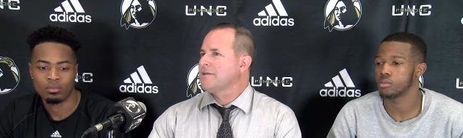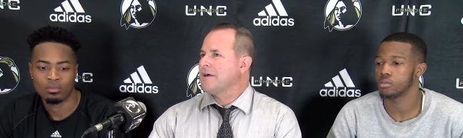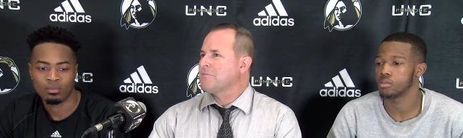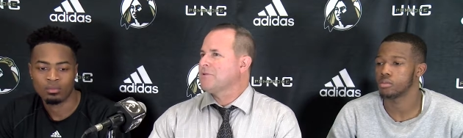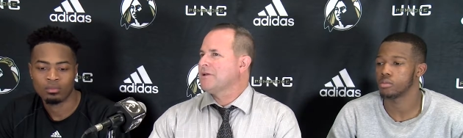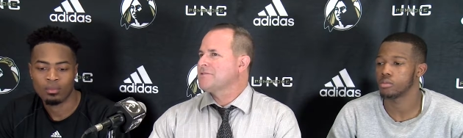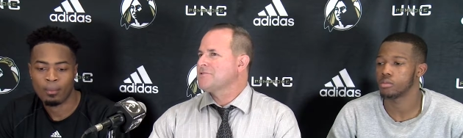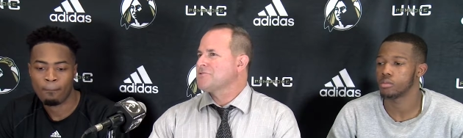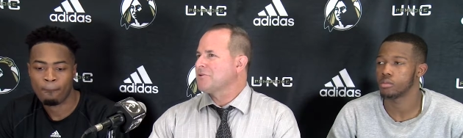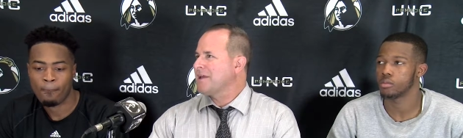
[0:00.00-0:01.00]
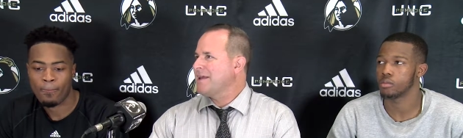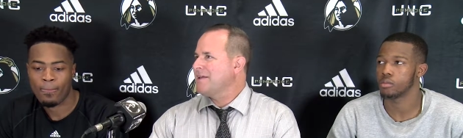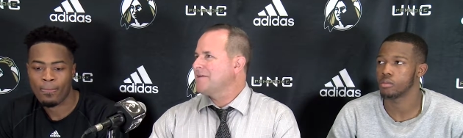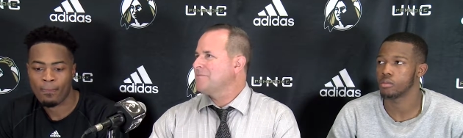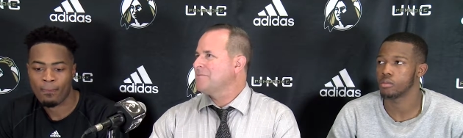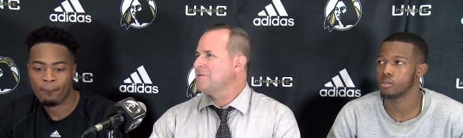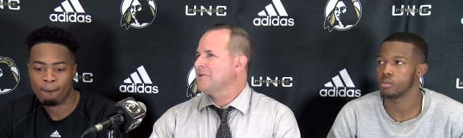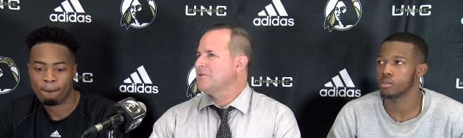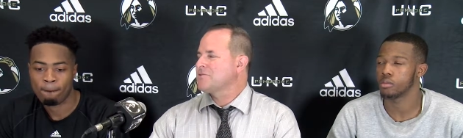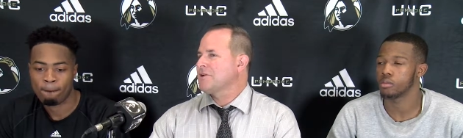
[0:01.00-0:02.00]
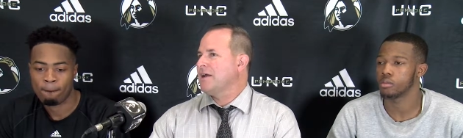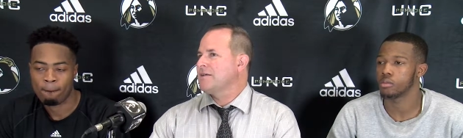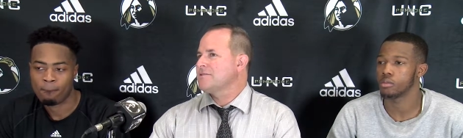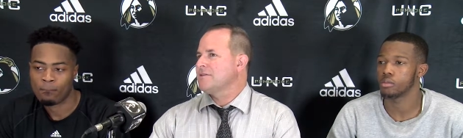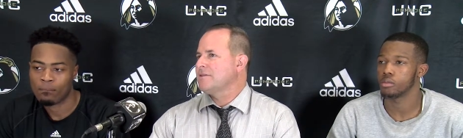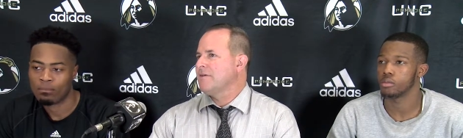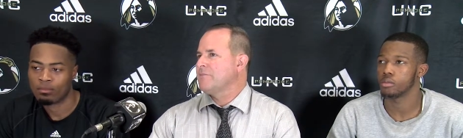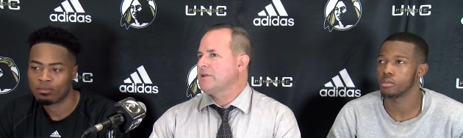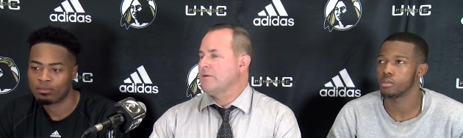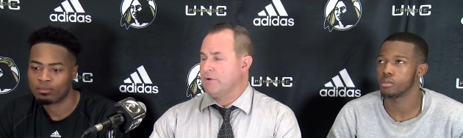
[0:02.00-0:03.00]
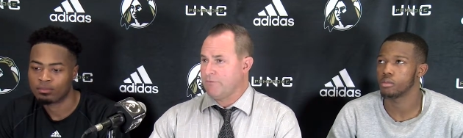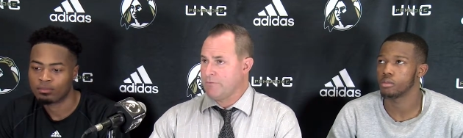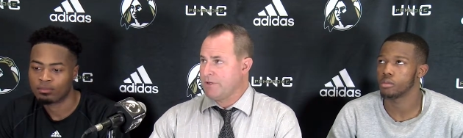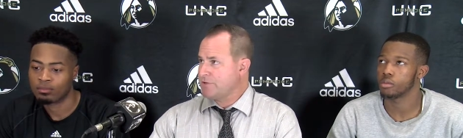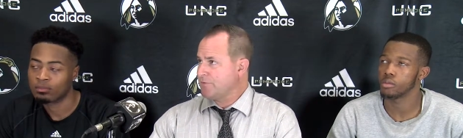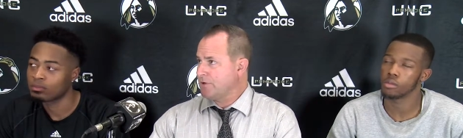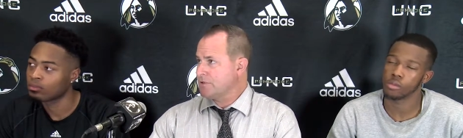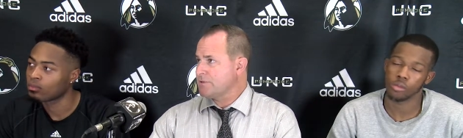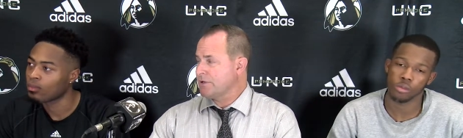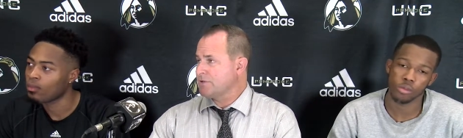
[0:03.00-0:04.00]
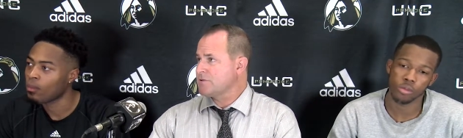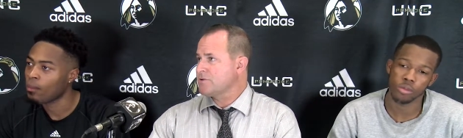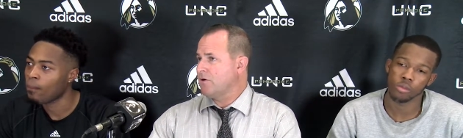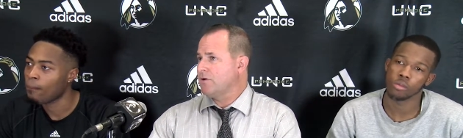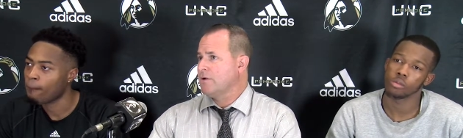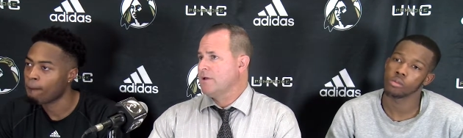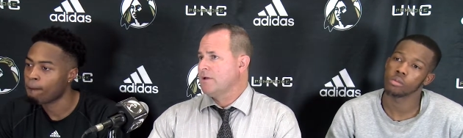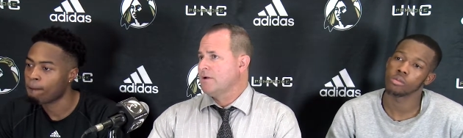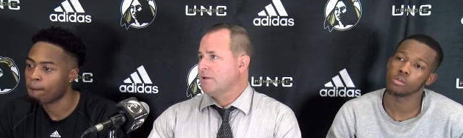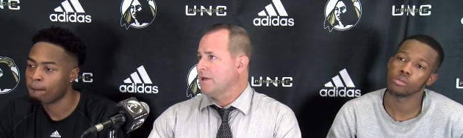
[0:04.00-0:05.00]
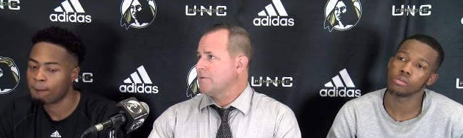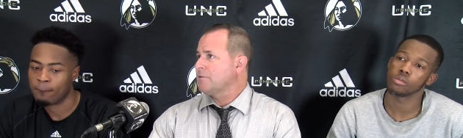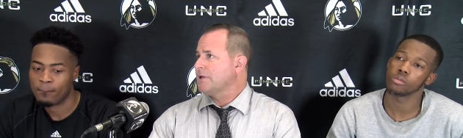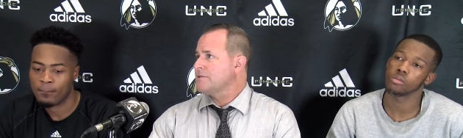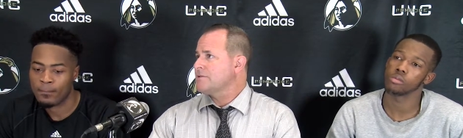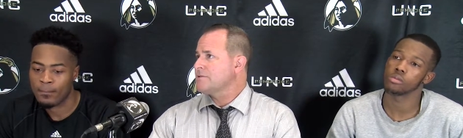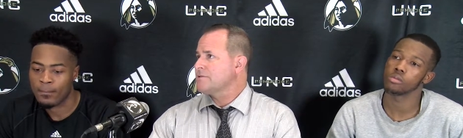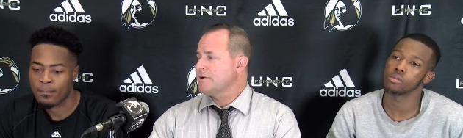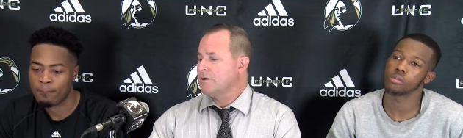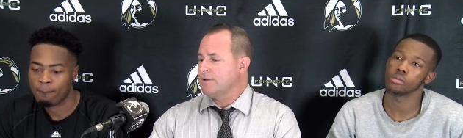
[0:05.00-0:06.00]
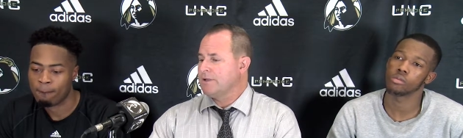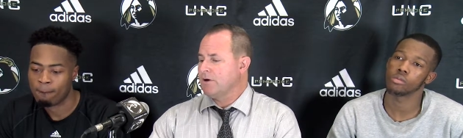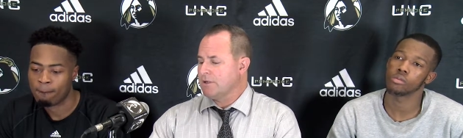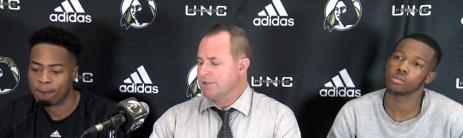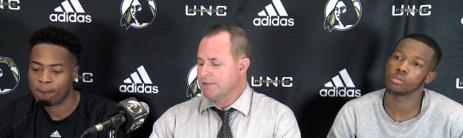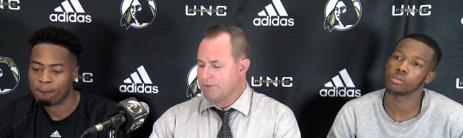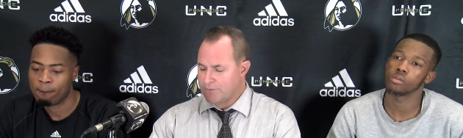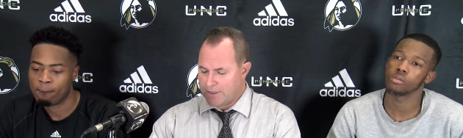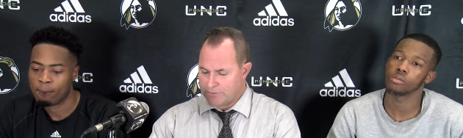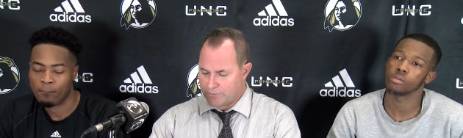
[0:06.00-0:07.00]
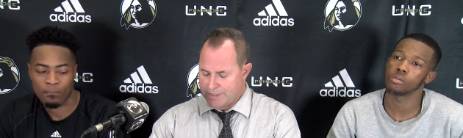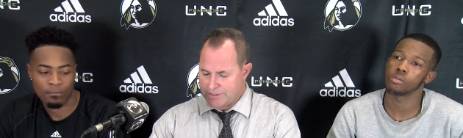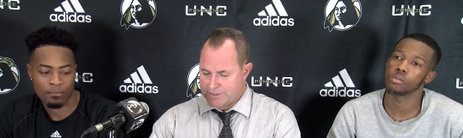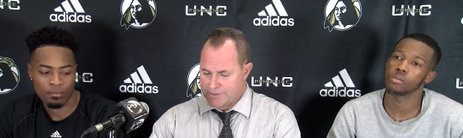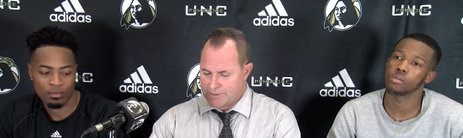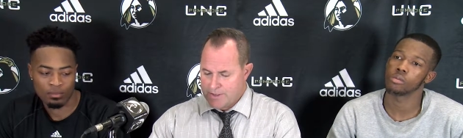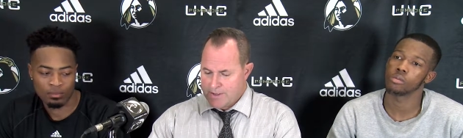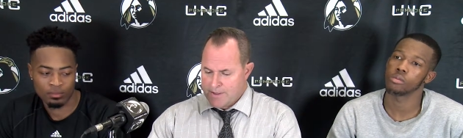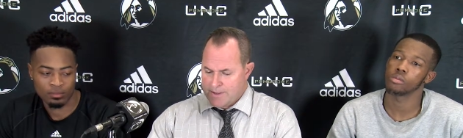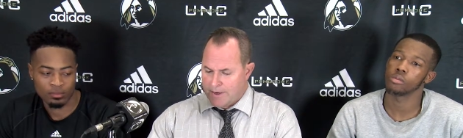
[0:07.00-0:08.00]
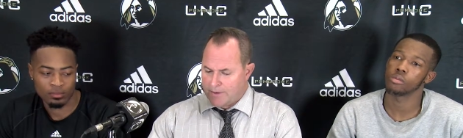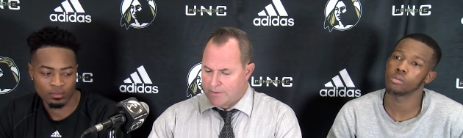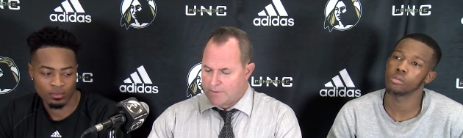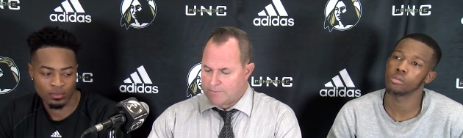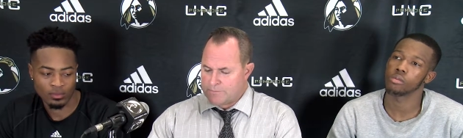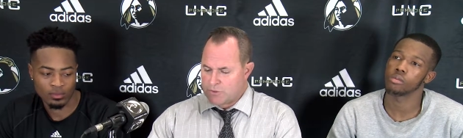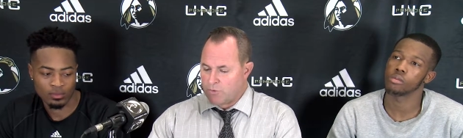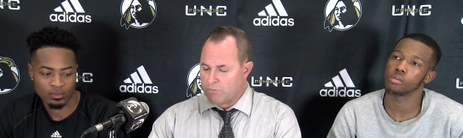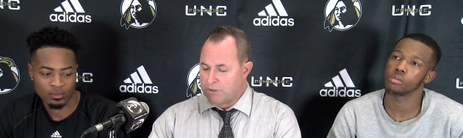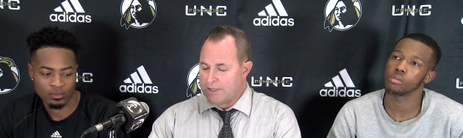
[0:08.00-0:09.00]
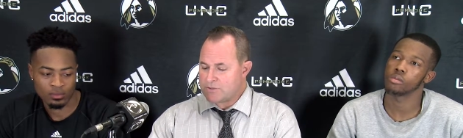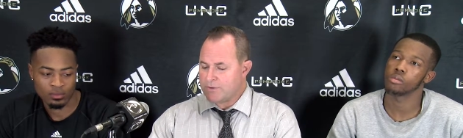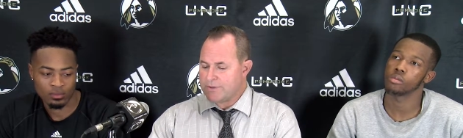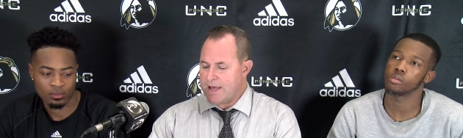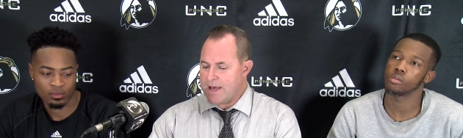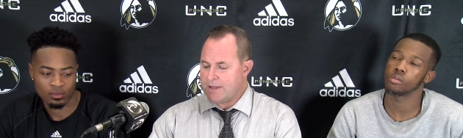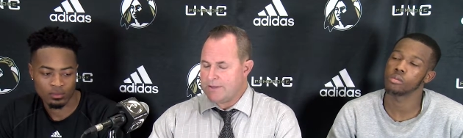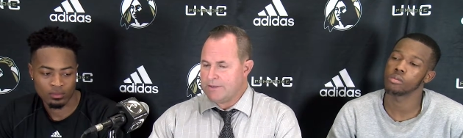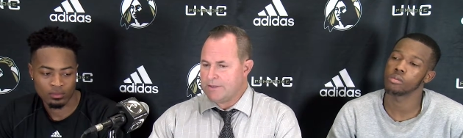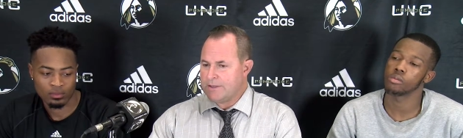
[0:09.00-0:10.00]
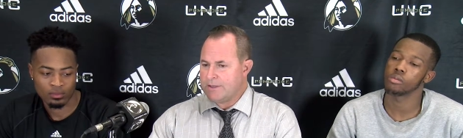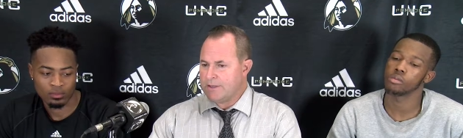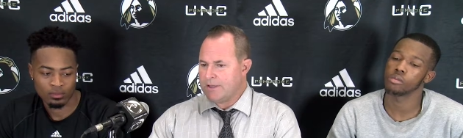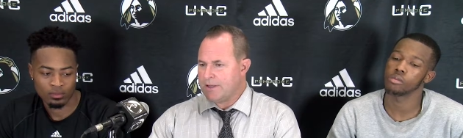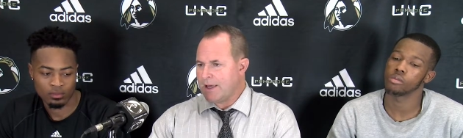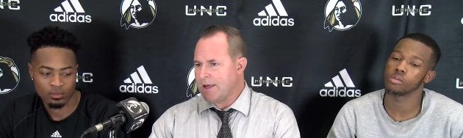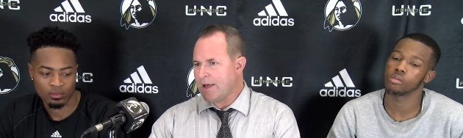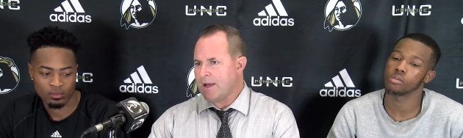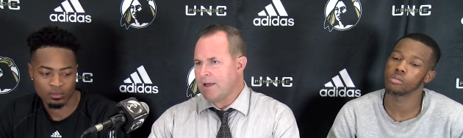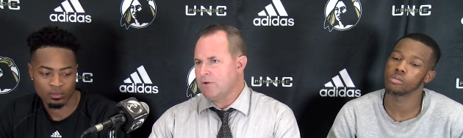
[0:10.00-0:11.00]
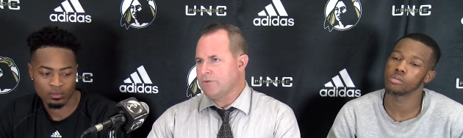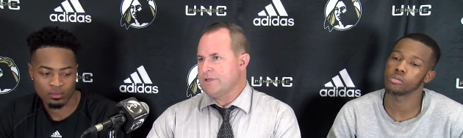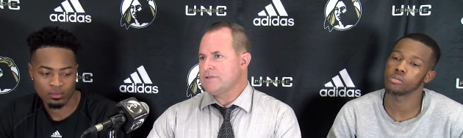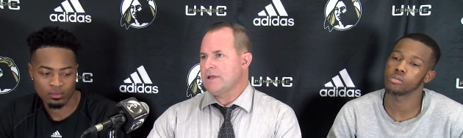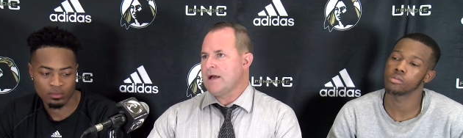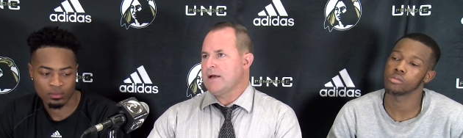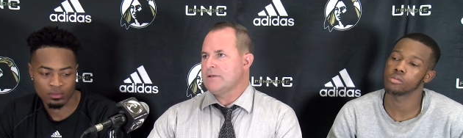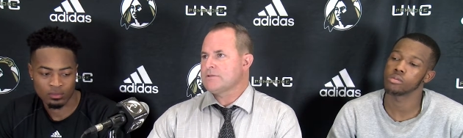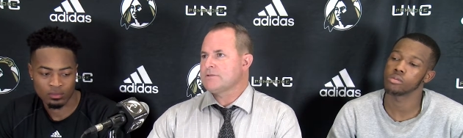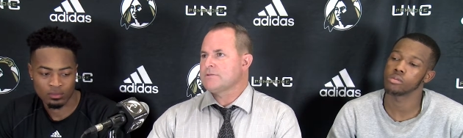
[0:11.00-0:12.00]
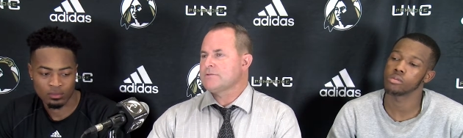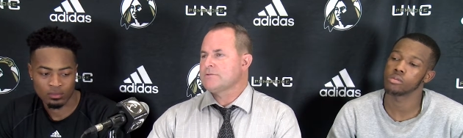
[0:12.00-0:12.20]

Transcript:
Speaker 1: a lot of places or Cam. I mean, those are guys that have been coming off the bench for us that could start a lot of places uh, in our league and around the region. Um, so we're blessed with that, and and I, I know these guys